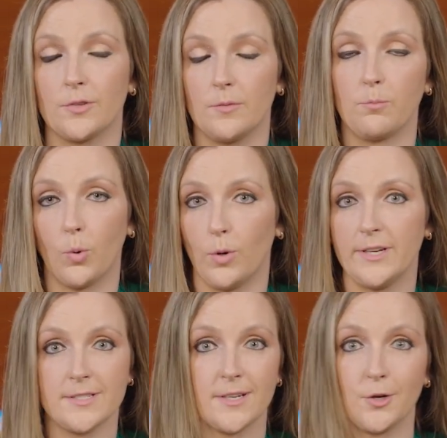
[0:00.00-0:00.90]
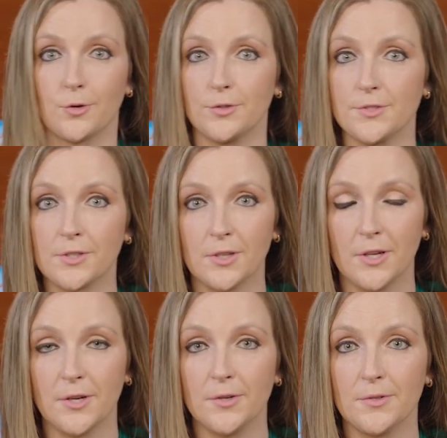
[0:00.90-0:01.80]
boys and girls
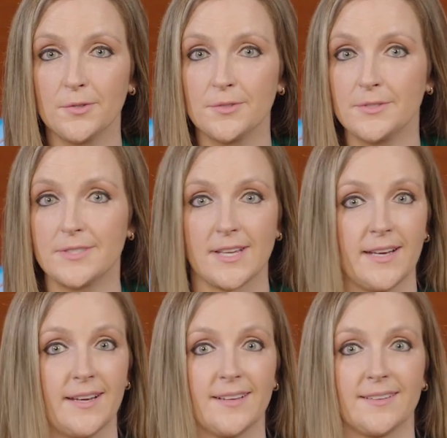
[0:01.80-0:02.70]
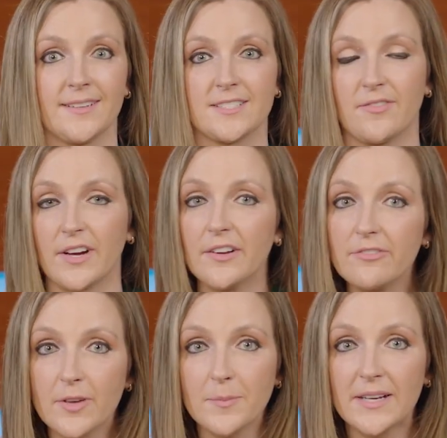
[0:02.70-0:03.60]
clothes, and it's very
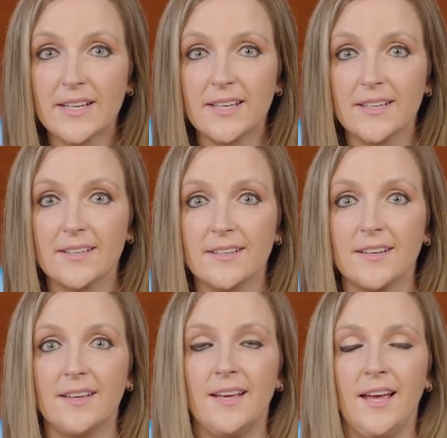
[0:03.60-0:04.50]
feminine.